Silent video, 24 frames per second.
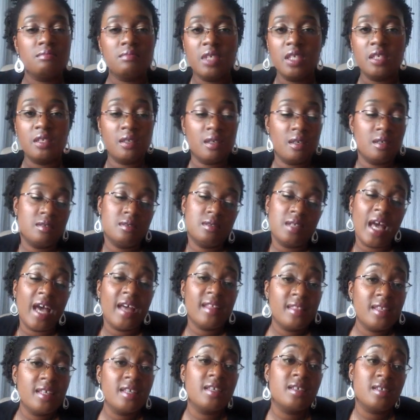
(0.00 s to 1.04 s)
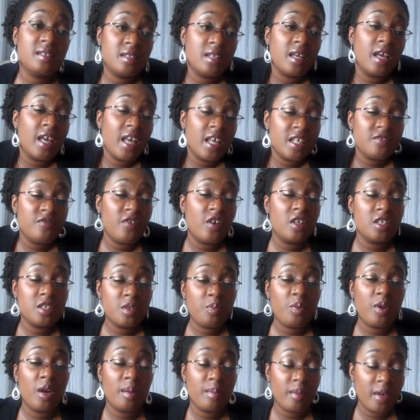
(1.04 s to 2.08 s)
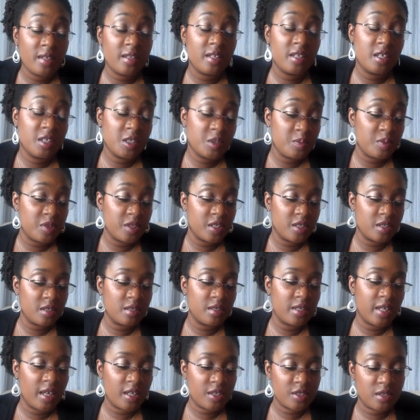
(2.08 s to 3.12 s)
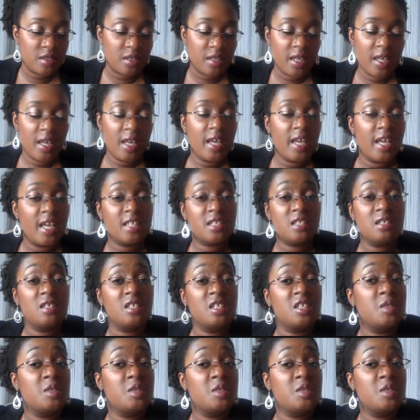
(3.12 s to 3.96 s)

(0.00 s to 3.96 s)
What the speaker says: It does. I think as far as a primer, I think it's pretty good, actually. It's an